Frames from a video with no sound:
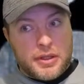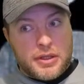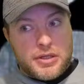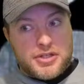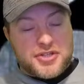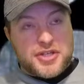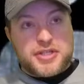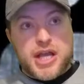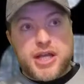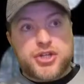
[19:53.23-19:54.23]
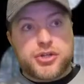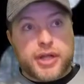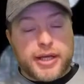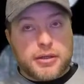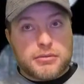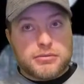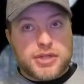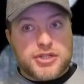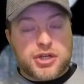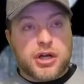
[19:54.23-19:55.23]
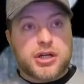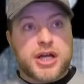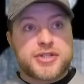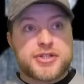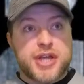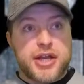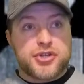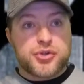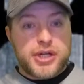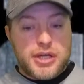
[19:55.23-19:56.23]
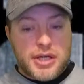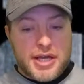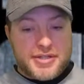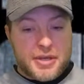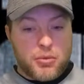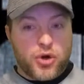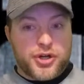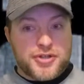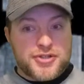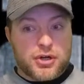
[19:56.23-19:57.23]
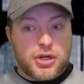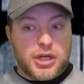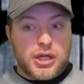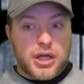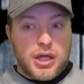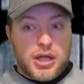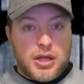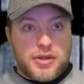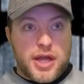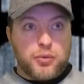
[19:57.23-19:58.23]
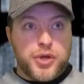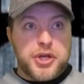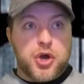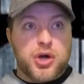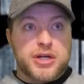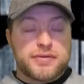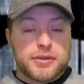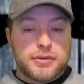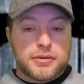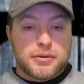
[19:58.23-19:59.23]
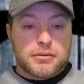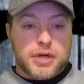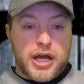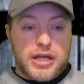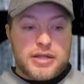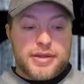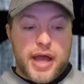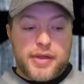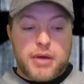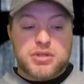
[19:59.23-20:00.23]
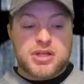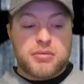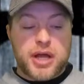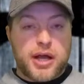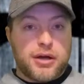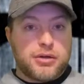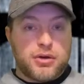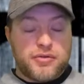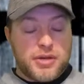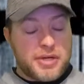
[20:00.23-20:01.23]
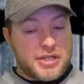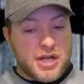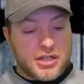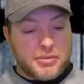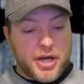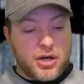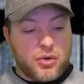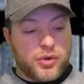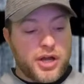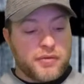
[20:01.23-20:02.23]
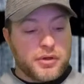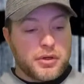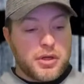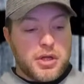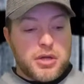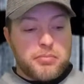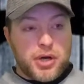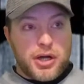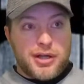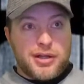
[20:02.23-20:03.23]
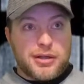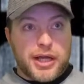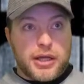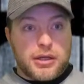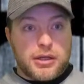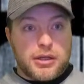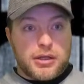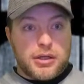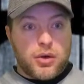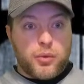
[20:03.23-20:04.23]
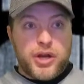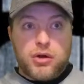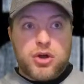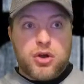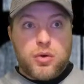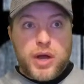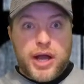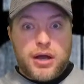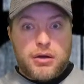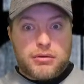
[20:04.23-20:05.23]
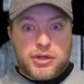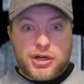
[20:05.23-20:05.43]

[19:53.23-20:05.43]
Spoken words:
this end, like, does Kirk Cousins' injury, is it more concerning than we know of? Right? That was something that I don't know if anybody's talked about it or whatever, but like, we don't know how Kirk